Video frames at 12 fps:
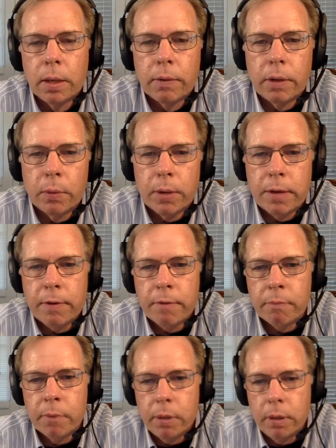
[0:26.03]
that we
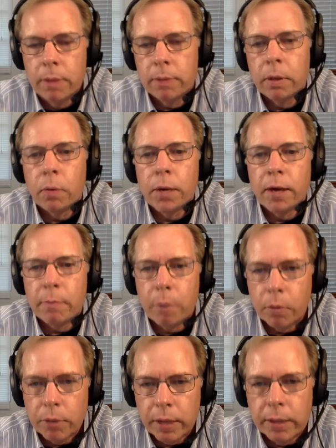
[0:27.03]
that we have
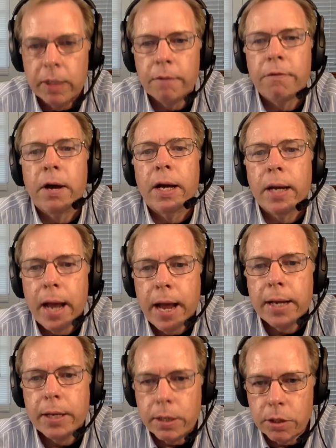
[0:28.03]
both identified
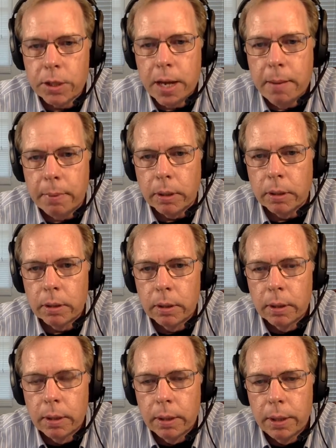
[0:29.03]
and examined,
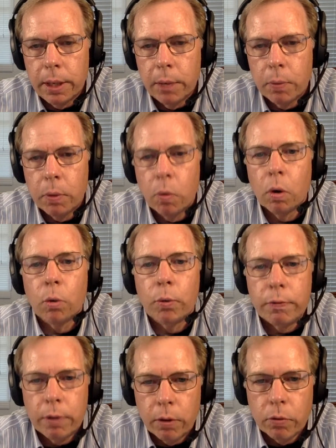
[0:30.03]
and we work
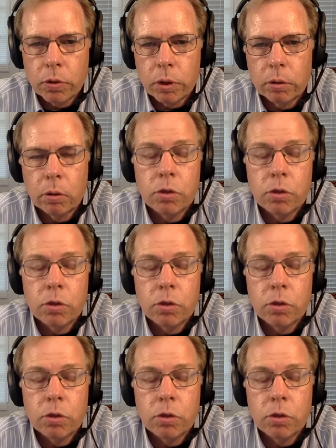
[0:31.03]
with those